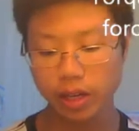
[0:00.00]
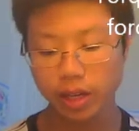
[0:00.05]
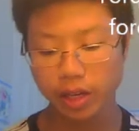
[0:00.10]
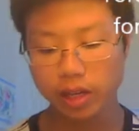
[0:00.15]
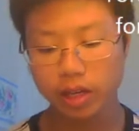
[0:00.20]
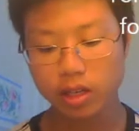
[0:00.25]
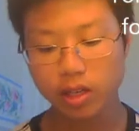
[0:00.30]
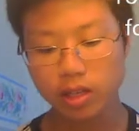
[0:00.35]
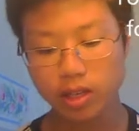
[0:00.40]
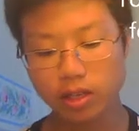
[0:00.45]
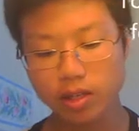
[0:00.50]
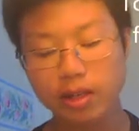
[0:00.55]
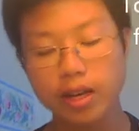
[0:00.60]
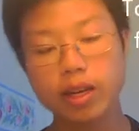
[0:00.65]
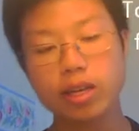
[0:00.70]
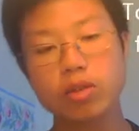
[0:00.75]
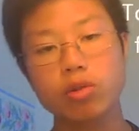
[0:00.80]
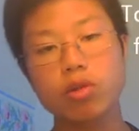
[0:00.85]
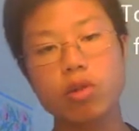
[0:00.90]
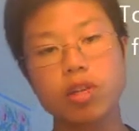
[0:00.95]
and
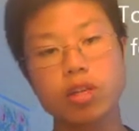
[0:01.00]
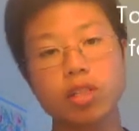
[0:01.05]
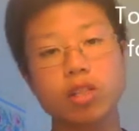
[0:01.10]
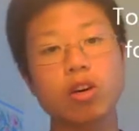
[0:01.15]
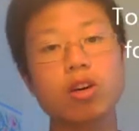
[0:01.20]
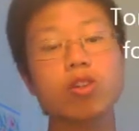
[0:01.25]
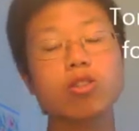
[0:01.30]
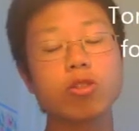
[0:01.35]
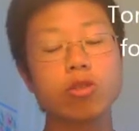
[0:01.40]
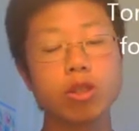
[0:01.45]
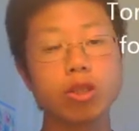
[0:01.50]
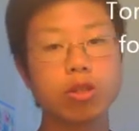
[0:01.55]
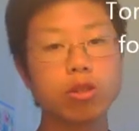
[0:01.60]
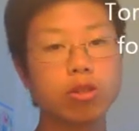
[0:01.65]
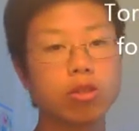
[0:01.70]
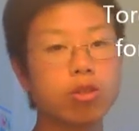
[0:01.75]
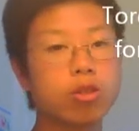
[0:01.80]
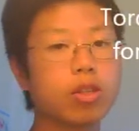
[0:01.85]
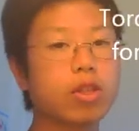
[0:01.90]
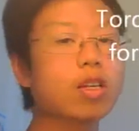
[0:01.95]
that torque is also equal
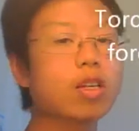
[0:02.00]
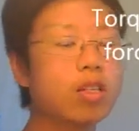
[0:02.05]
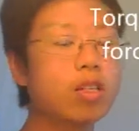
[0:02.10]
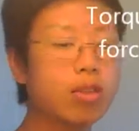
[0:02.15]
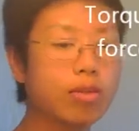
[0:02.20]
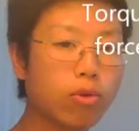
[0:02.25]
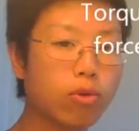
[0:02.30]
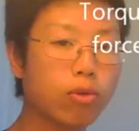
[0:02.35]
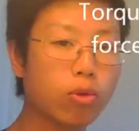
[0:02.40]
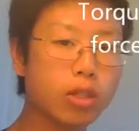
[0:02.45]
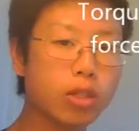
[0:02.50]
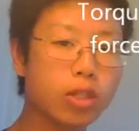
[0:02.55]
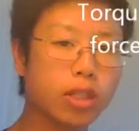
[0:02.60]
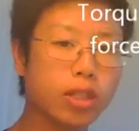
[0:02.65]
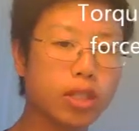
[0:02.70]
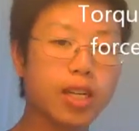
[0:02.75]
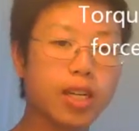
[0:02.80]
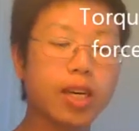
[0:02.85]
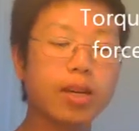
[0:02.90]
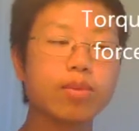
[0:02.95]
to the tension
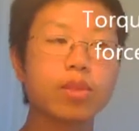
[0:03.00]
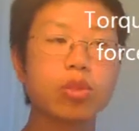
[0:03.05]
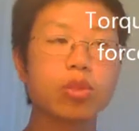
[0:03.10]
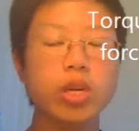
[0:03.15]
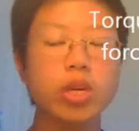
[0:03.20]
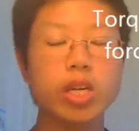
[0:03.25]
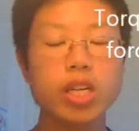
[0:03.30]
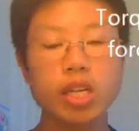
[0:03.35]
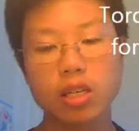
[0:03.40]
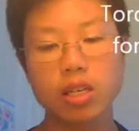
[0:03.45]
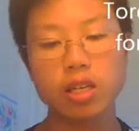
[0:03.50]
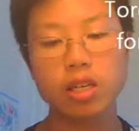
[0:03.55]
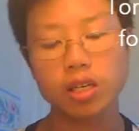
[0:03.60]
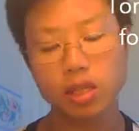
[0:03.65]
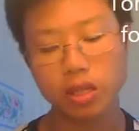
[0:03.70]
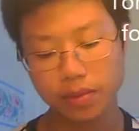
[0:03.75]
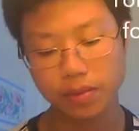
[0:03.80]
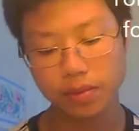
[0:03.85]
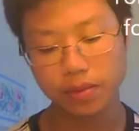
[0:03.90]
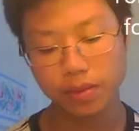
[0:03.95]
force times the
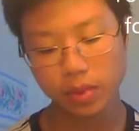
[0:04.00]
radius.